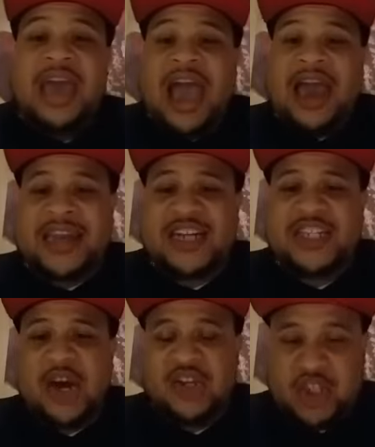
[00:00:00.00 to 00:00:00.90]
I need
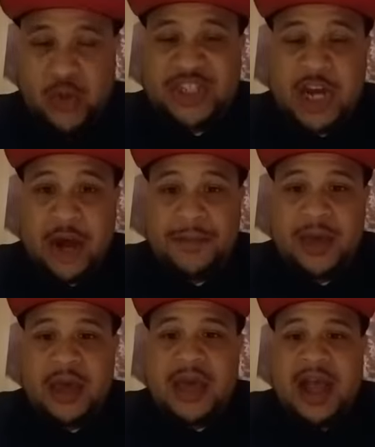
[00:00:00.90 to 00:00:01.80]
y'all to switch up.
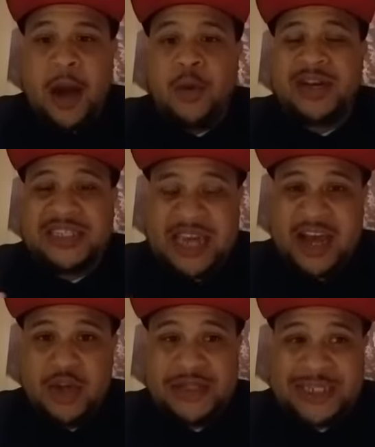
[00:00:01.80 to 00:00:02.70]
I want to tell
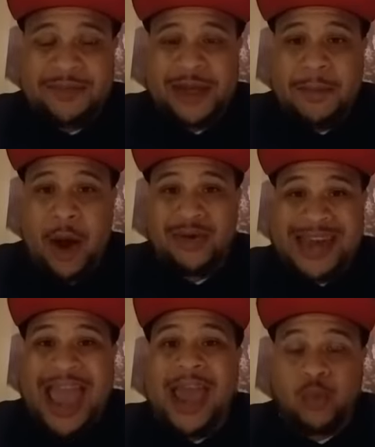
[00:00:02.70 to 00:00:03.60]
you something about
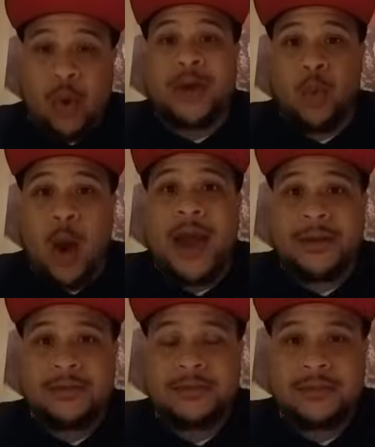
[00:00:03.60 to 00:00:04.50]
911.
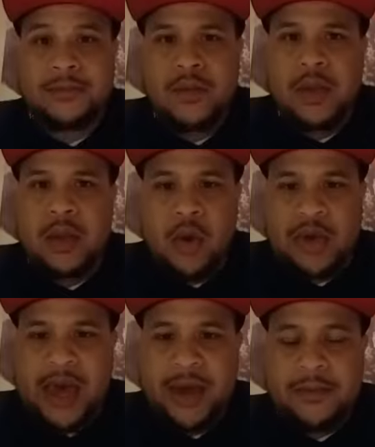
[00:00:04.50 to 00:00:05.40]

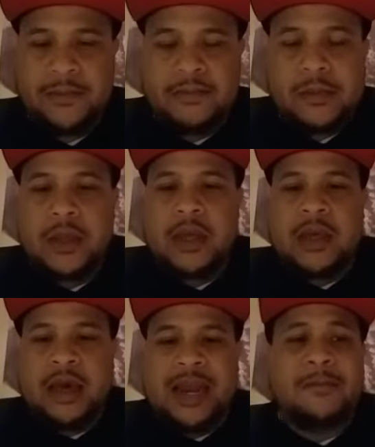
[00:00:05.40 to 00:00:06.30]
Okay?
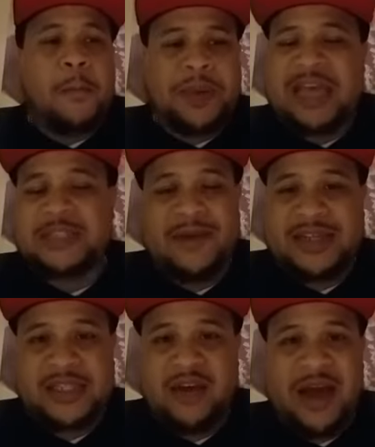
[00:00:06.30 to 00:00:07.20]
And I'm going to pace
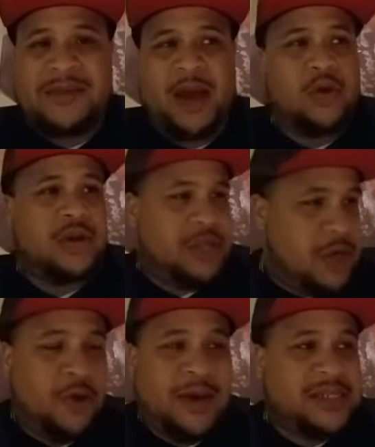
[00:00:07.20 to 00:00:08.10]
myself. I'm not going to
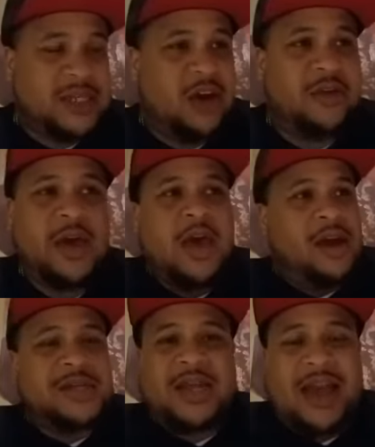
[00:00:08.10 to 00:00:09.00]
kill myself
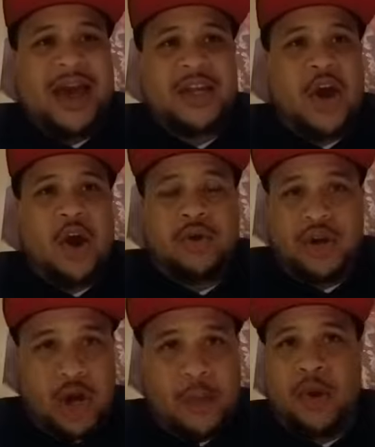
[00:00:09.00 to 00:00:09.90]
because a lot of y'all are going to
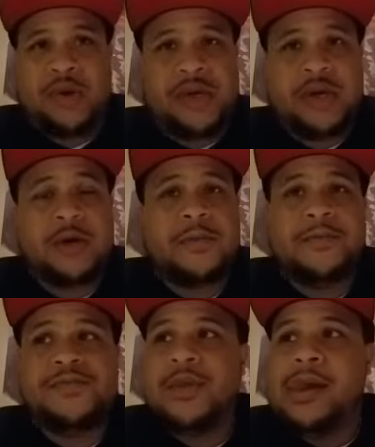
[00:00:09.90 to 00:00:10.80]
come on here.
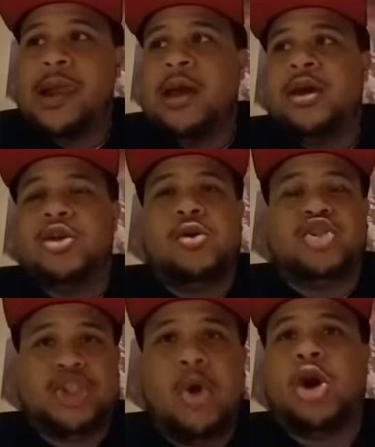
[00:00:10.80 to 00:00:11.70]
You're going to
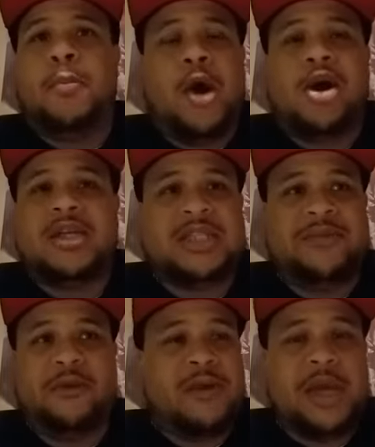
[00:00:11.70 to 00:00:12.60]
soak up all this
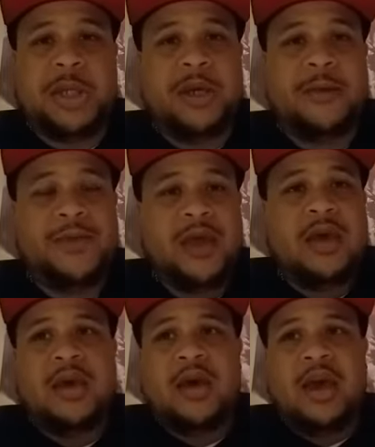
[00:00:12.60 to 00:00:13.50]
information
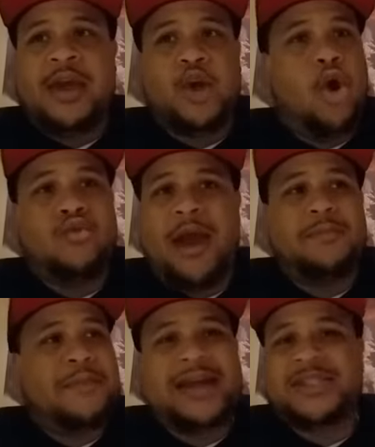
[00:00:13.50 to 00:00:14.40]
and go right
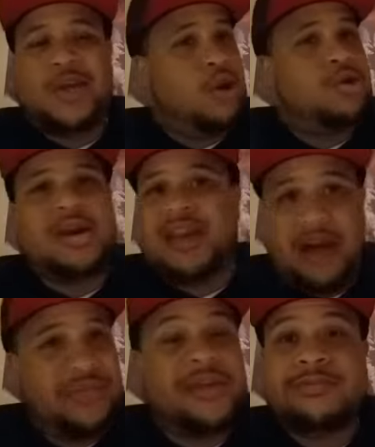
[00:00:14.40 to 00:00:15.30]
back to learning
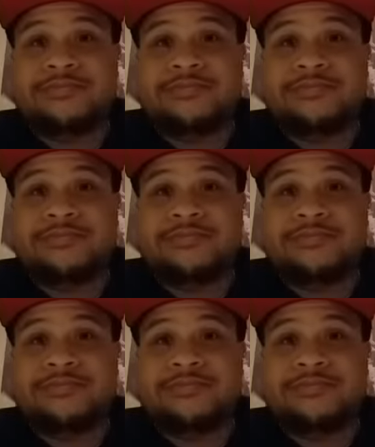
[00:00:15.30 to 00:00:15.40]
nothing.